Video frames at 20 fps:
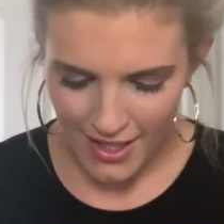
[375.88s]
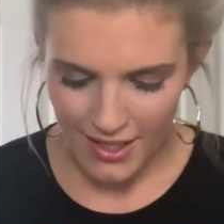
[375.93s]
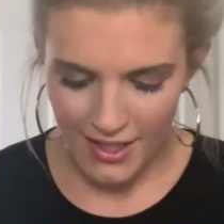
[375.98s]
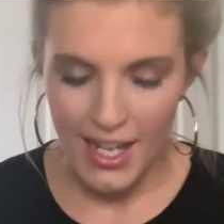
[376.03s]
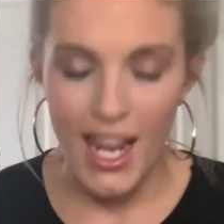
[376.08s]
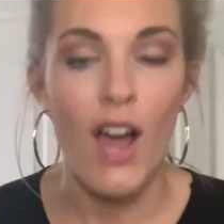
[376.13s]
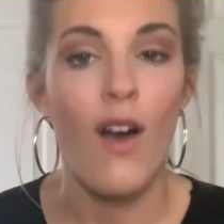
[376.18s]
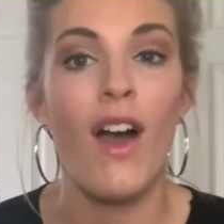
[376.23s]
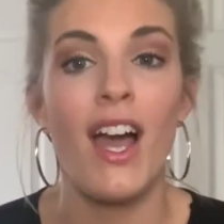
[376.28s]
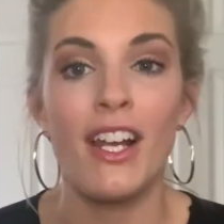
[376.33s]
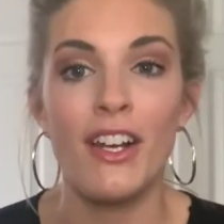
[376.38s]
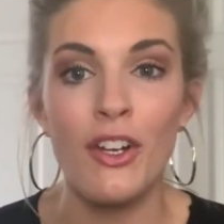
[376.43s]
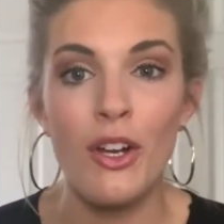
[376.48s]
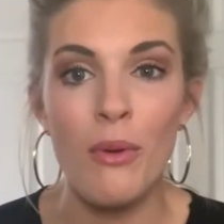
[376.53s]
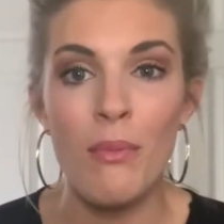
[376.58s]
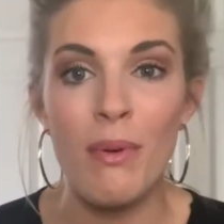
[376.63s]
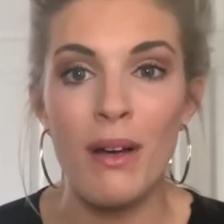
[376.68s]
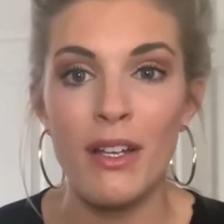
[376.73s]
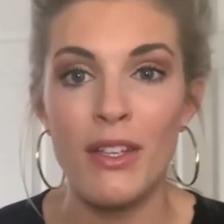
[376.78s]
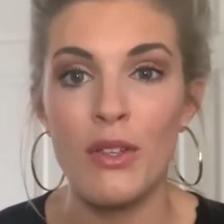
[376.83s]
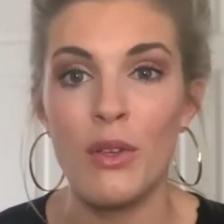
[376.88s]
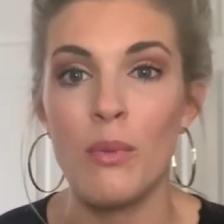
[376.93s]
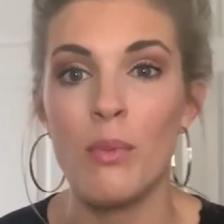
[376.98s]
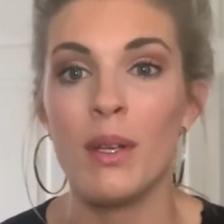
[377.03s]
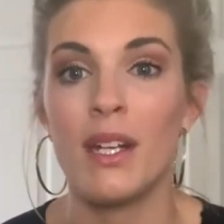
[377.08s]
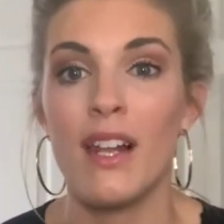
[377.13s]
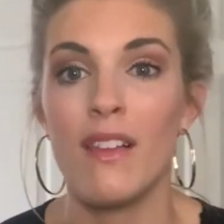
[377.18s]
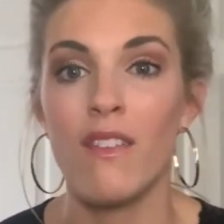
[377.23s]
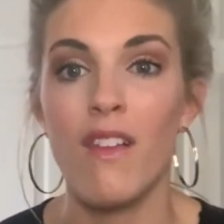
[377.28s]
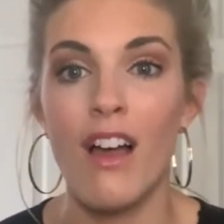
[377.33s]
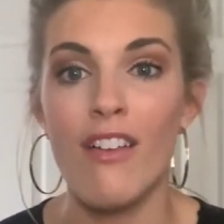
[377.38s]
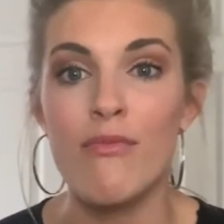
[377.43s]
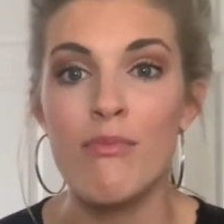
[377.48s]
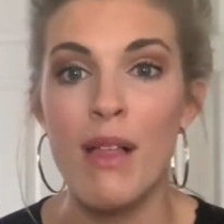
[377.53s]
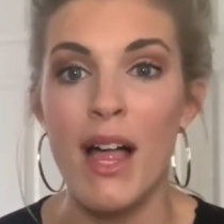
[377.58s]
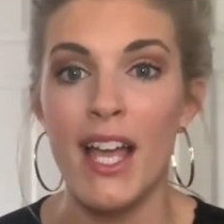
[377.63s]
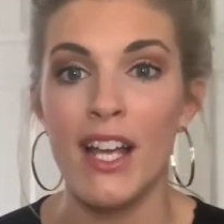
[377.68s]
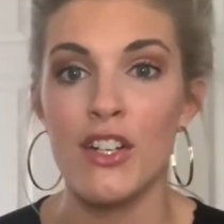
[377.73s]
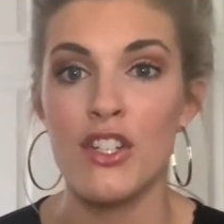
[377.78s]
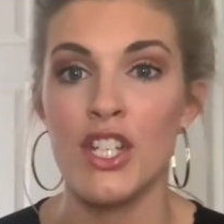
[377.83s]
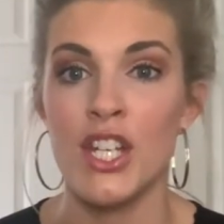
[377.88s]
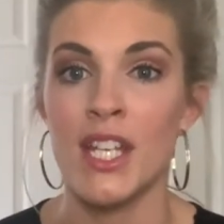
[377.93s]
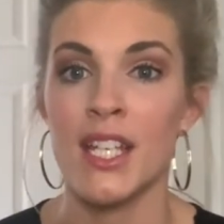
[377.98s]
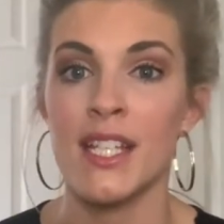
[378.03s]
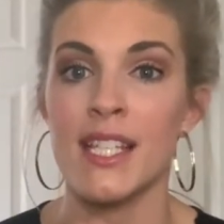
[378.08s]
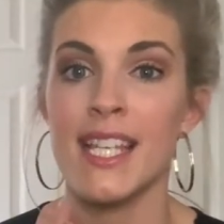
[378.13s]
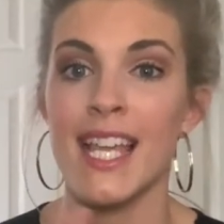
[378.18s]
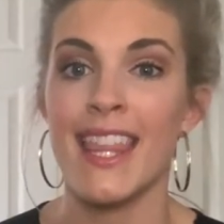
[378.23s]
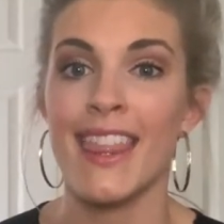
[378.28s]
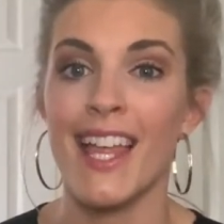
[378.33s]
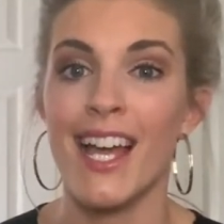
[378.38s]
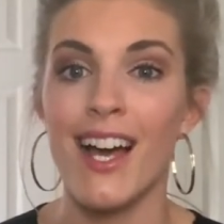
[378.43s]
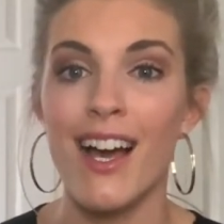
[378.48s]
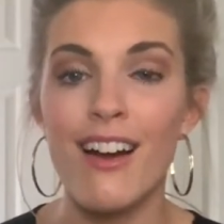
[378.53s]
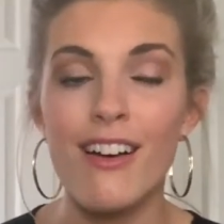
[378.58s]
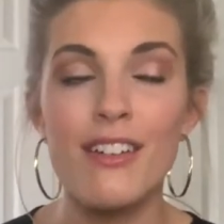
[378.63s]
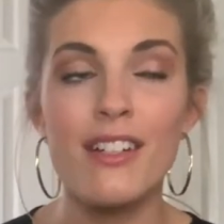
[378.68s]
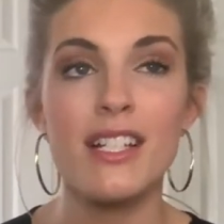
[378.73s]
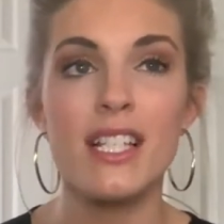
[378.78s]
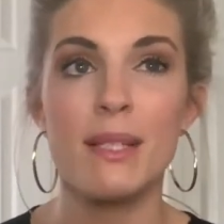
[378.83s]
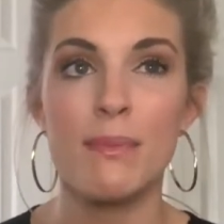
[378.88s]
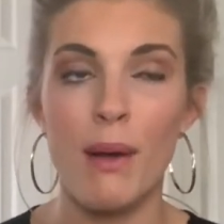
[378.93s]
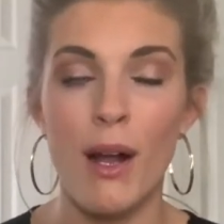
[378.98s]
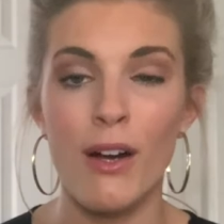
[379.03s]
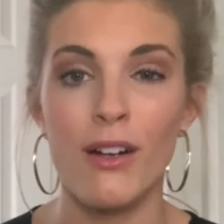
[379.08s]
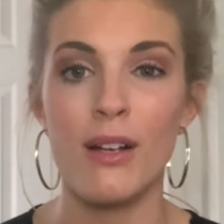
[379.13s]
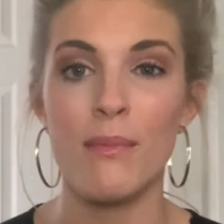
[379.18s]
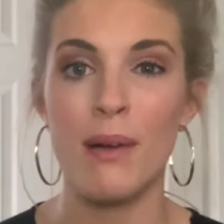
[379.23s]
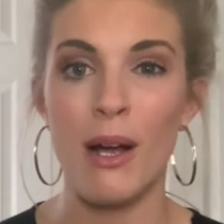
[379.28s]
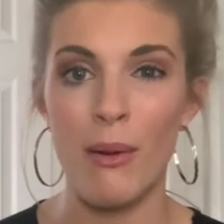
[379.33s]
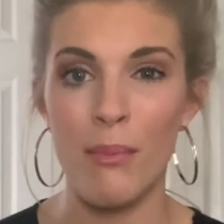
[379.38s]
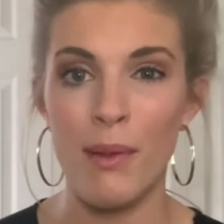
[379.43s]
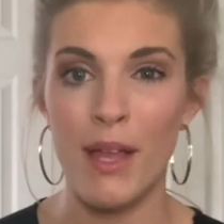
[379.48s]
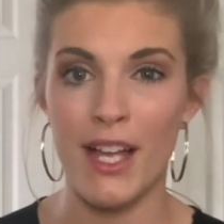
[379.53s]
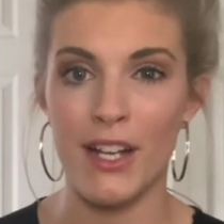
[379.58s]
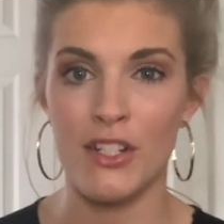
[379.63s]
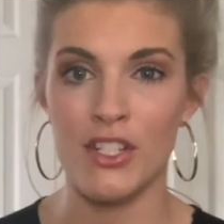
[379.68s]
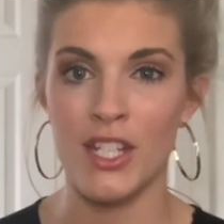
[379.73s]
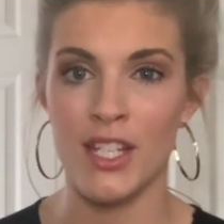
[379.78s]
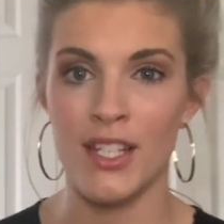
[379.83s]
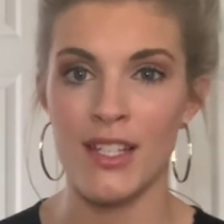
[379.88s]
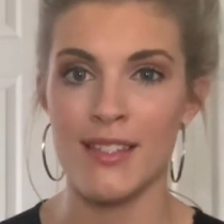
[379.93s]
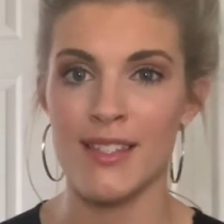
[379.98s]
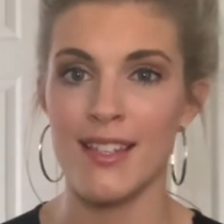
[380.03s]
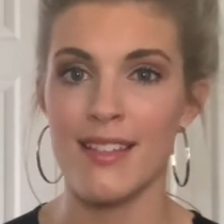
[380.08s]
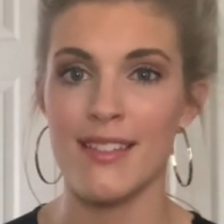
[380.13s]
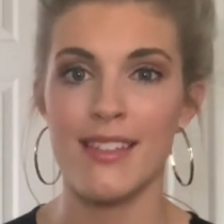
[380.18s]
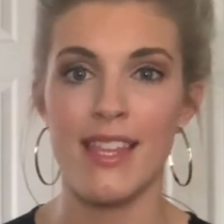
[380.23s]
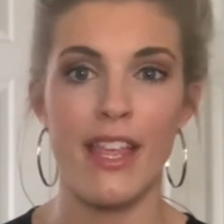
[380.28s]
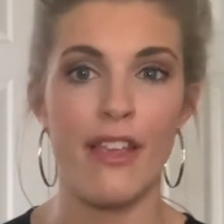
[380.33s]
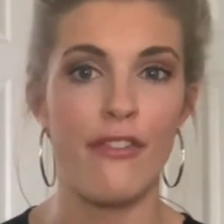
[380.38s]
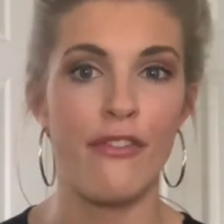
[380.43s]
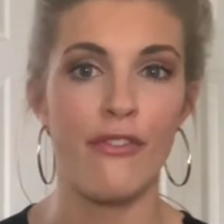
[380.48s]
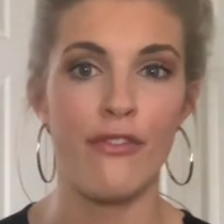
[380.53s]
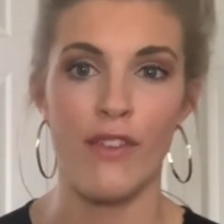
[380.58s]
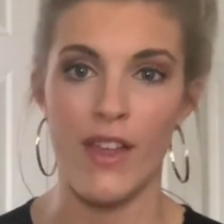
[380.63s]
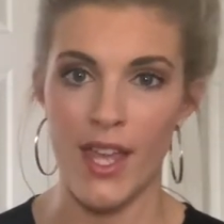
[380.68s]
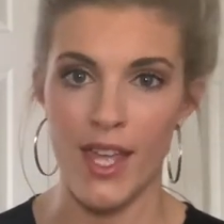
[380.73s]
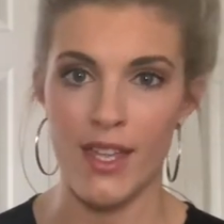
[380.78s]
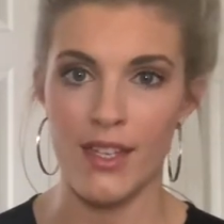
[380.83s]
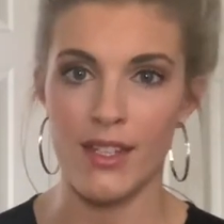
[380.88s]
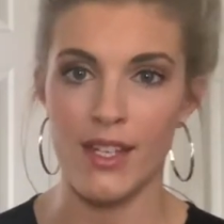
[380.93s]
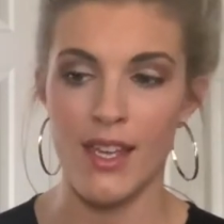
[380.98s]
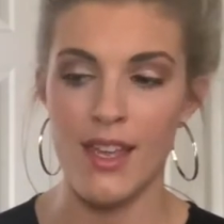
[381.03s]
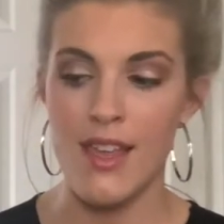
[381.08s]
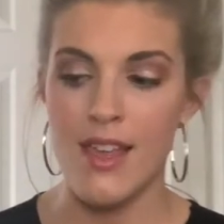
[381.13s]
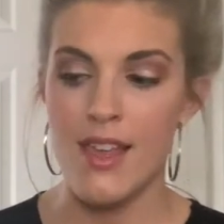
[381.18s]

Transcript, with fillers: Now, I don't know about you, but I love black jeans, and the hardest part about black jeans is they fade.